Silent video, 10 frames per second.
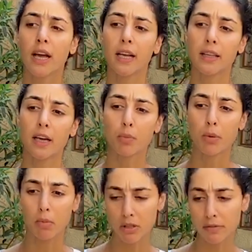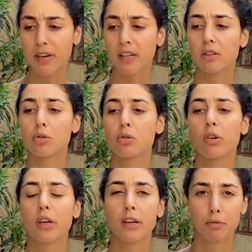and then we modify the
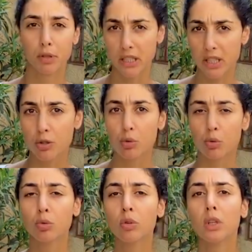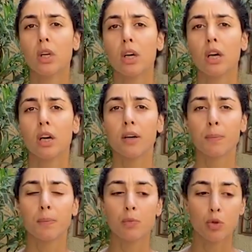soil if we need to
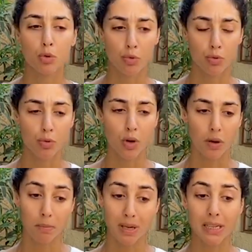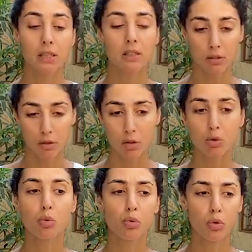um, to uh, build the
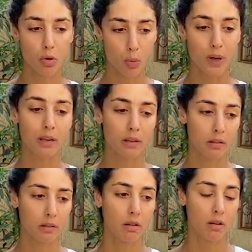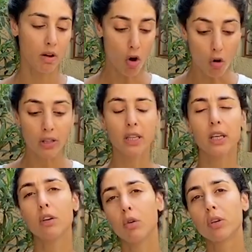school with
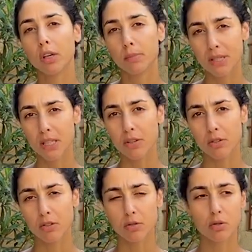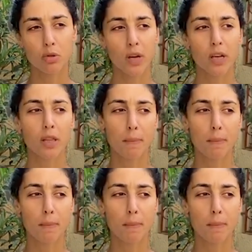only local materials. So in the